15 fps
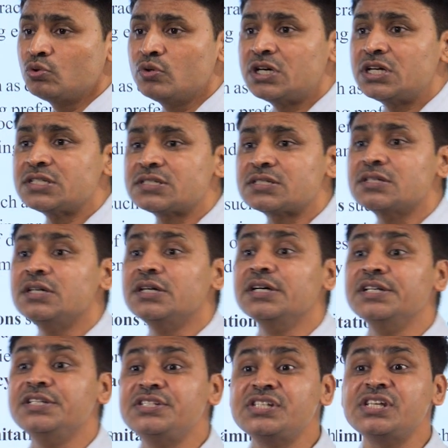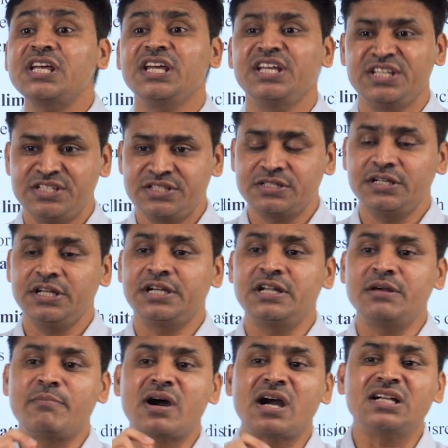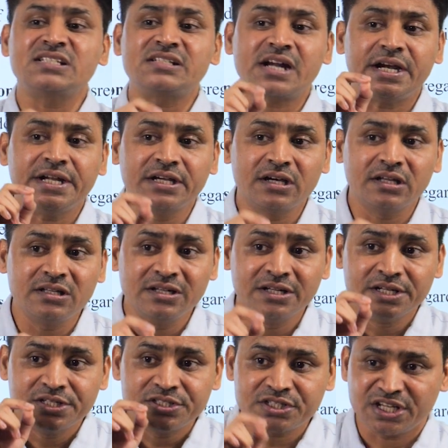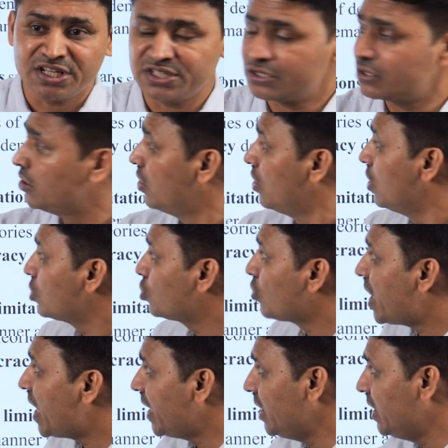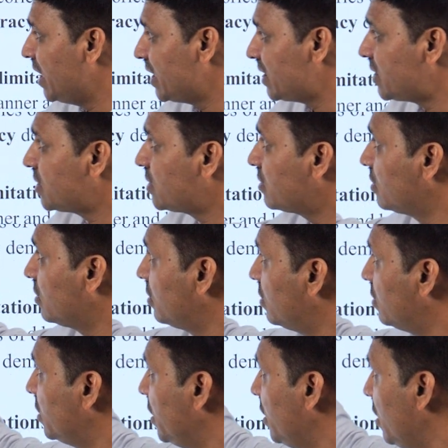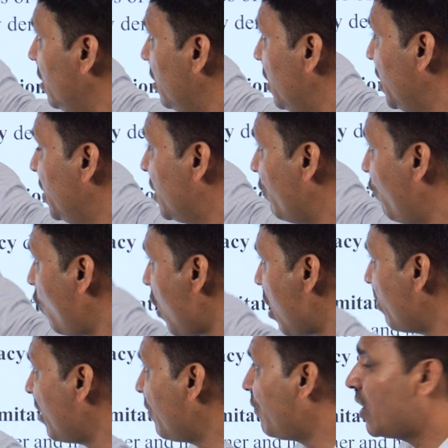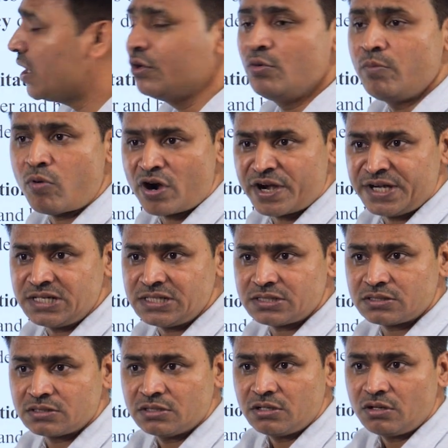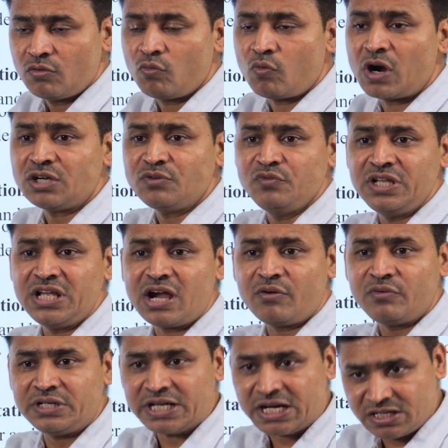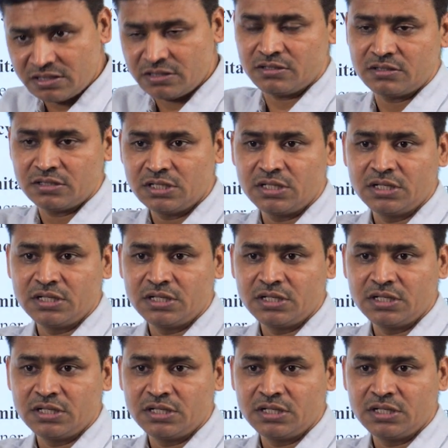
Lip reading: towards change. It demands radical change. So I guess in the form of 5 points, what we have done